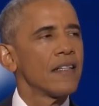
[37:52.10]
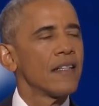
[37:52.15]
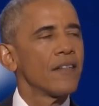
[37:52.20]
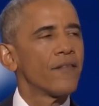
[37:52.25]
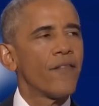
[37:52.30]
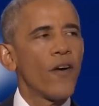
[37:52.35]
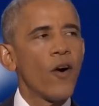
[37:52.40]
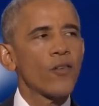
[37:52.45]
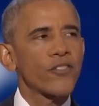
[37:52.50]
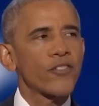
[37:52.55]

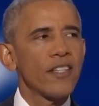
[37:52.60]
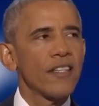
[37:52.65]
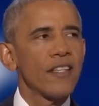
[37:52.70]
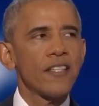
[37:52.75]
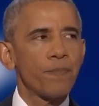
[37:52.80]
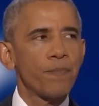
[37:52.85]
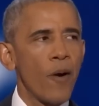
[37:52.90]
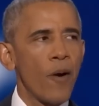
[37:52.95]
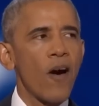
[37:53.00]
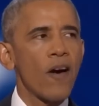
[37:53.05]
that folks in
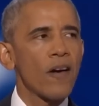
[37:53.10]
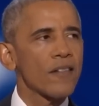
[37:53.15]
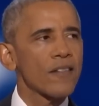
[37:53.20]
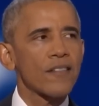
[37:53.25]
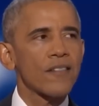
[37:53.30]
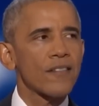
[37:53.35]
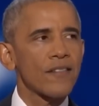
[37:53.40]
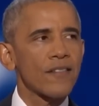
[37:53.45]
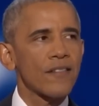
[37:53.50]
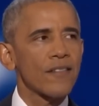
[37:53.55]
these
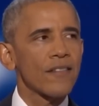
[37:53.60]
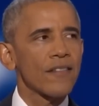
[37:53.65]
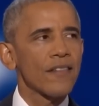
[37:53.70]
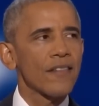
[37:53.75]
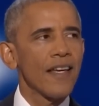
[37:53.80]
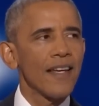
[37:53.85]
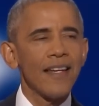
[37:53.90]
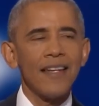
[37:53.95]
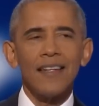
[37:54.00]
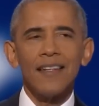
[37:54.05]
parts,
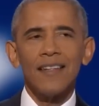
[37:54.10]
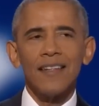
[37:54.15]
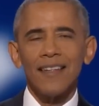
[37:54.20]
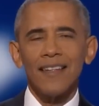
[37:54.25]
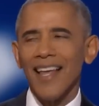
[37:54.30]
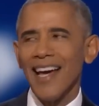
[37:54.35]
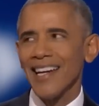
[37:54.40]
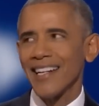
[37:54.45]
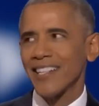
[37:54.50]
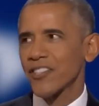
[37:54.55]
they
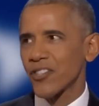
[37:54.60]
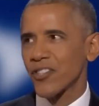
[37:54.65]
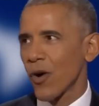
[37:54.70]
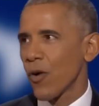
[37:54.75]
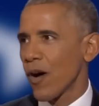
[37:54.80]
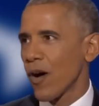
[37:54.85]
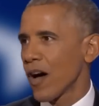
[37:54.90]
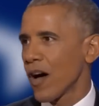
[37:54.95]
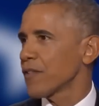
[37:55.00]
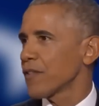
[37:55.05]
didn't like
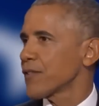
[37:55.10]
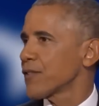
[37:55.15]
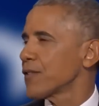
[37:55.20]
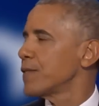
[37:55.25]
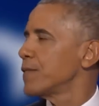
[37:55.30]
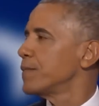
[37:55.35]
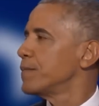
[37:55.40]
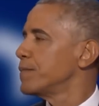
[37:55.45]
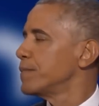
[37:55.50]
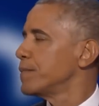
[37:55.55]

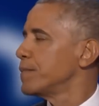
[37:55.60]
show-offs.